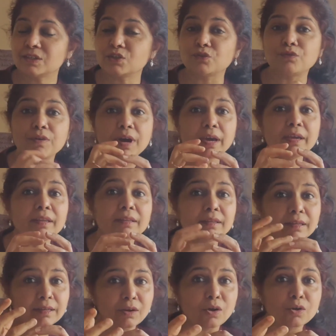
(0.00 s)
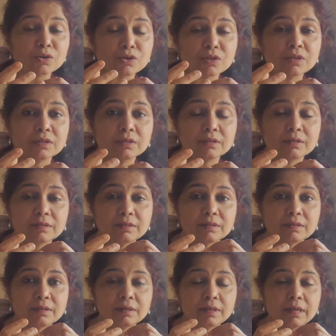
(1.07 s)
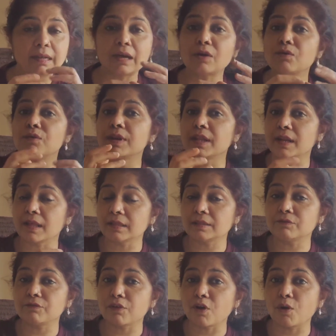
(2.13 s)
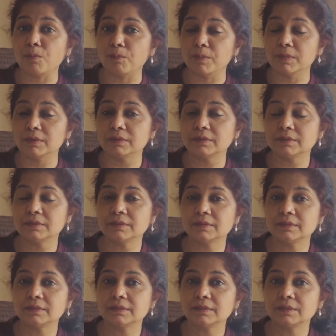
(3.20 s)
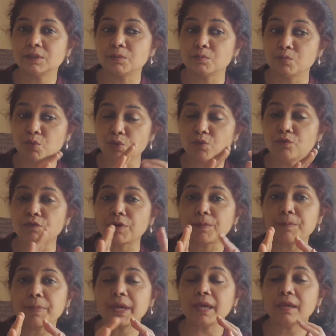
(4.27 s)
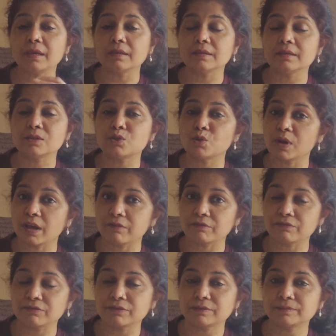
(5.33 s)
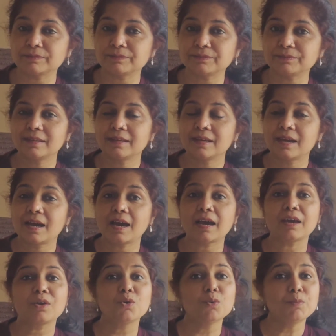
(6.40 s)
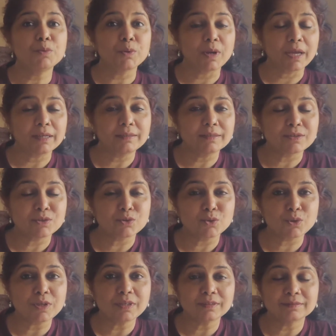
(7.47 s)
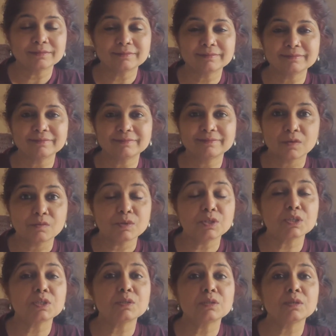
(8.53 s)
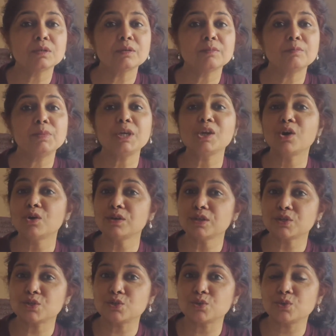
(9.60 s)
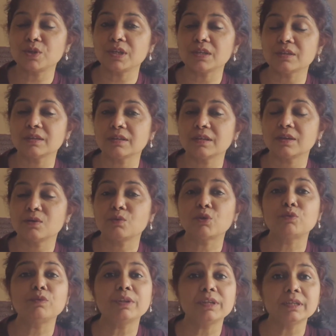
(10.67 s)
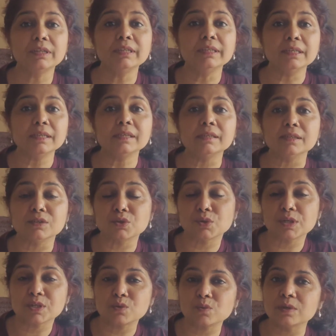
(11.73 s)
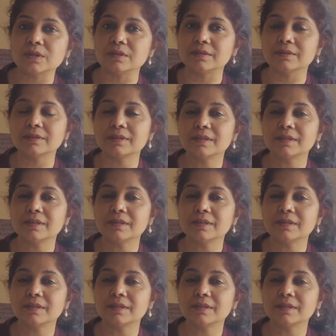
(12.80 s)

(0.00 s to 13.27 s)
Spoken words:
to find that lost love in another form, move from pain to love. I hope you like the story, which is beyond the story, what we really need in today's world,